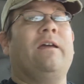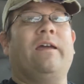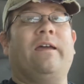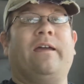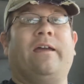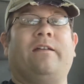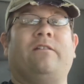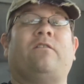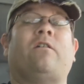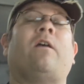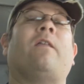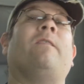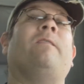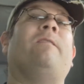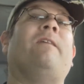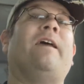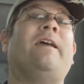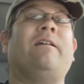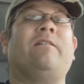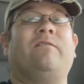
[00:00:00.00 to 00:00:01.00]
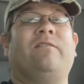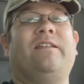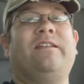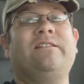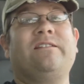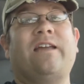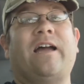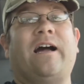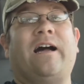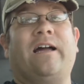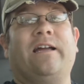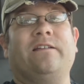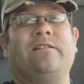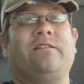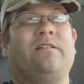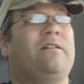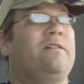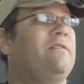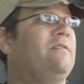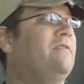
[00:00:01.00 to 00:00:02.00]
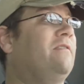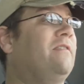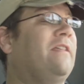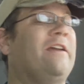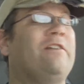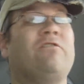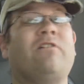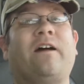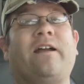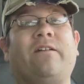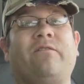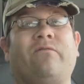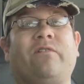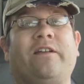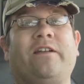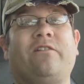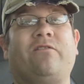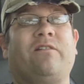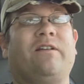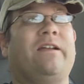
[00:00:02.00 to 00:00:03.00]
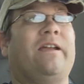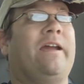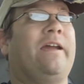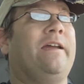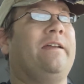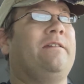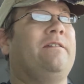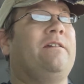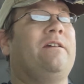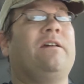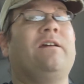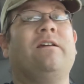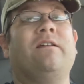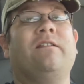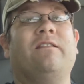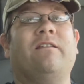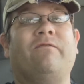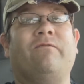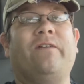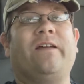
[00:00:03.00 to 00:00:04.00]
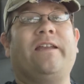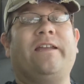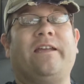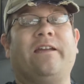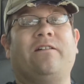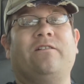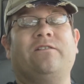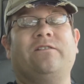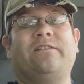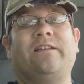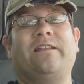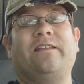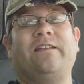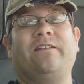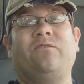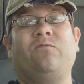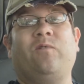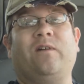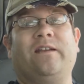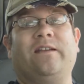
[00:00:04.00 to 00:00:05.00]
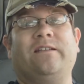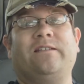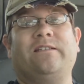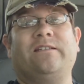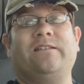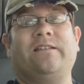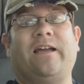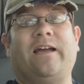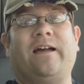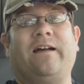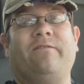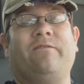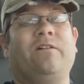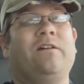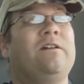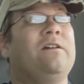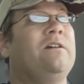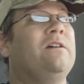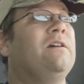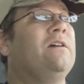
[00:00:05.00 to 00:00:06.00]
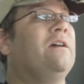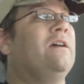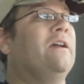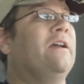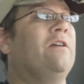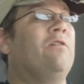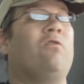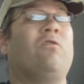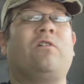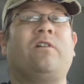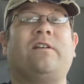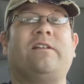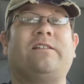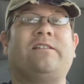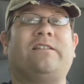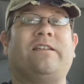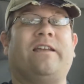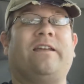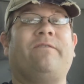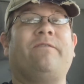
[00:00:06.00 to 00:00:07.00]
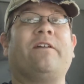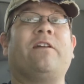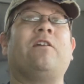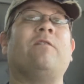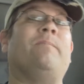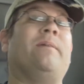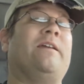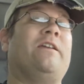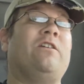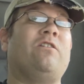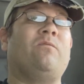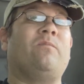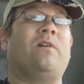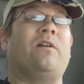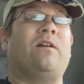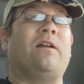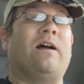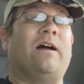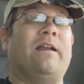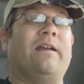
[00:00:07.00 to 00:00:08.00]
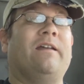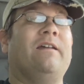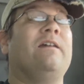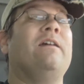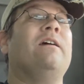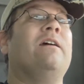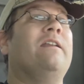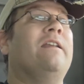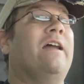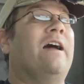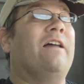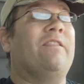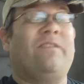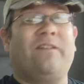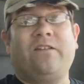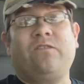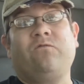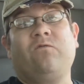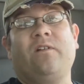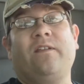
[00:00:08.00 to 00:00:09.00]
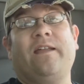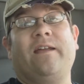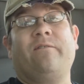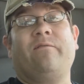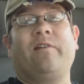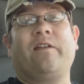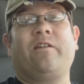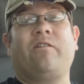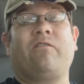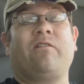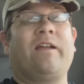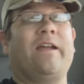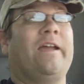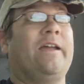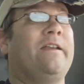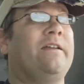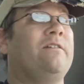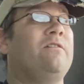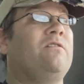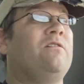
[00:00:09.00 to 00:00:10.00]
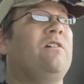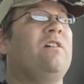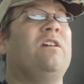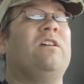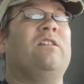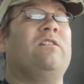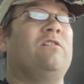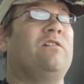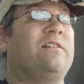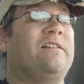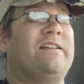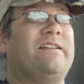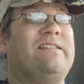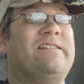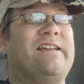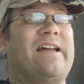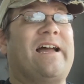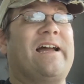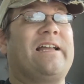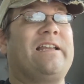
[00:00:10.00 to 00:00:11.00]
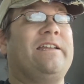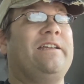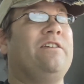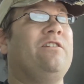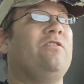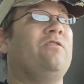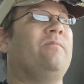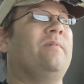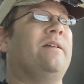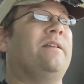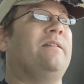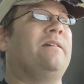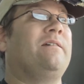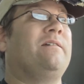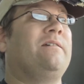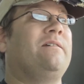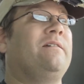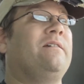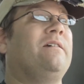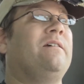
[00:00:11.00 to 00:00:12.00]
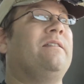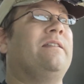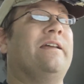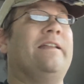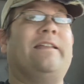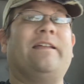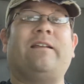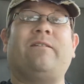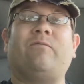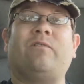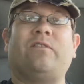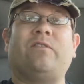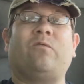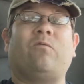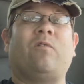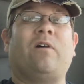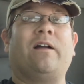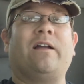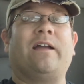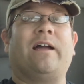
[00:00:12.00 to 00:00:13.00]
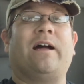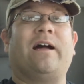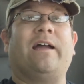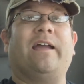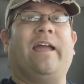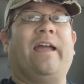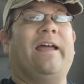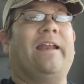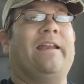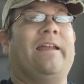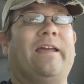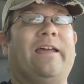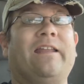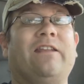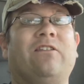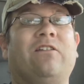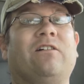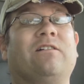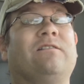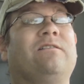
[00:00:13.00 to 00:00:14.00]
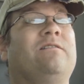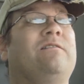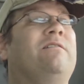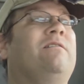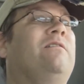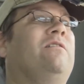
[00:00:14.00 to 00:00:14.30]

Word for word: And they these guys, they try to recreate the videos that these witnesses have in order to see if it could be human or not. Now this one they recreated looked exactly human. They did it with the one guy and it, it looked